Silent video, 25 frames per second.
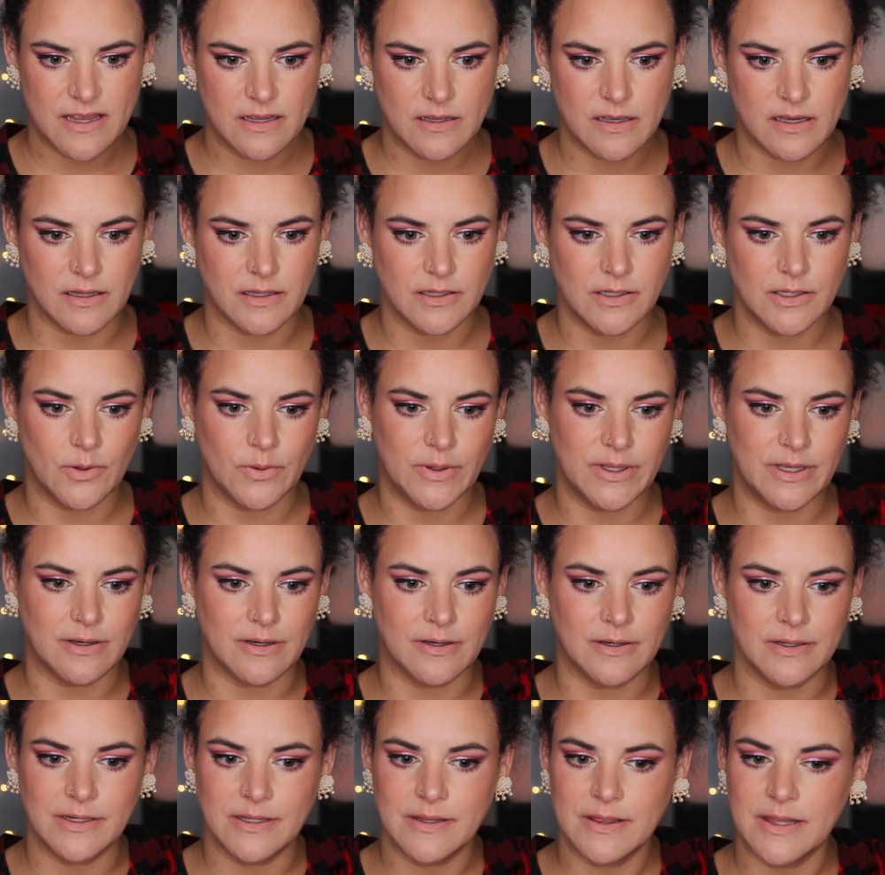color going
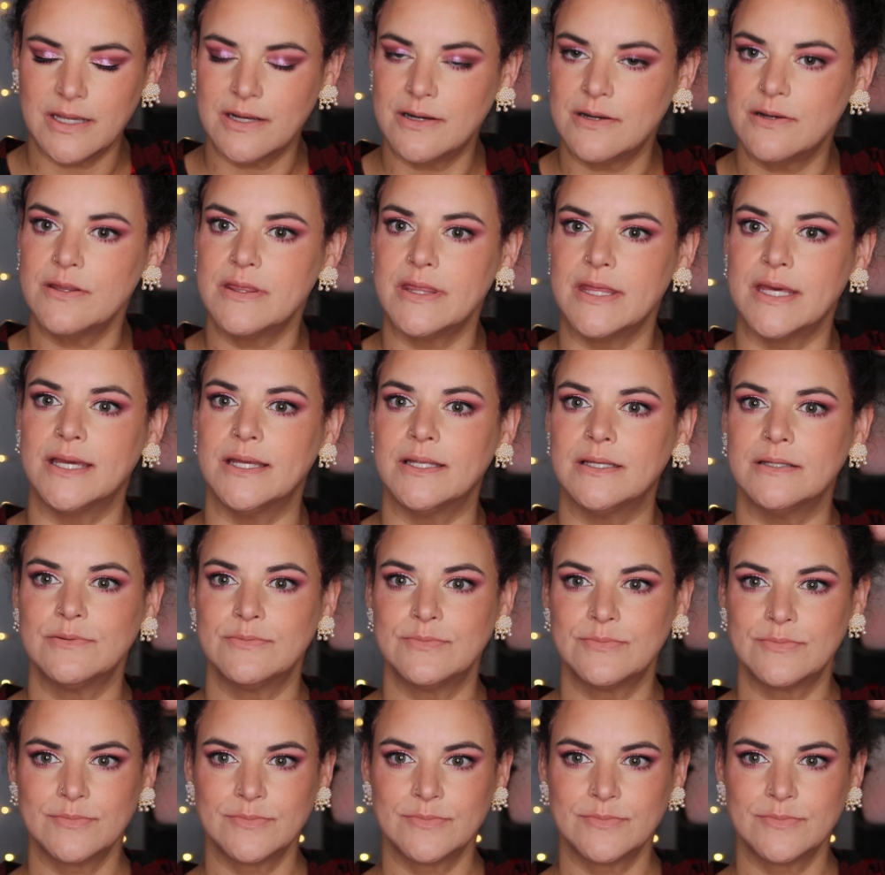on in there that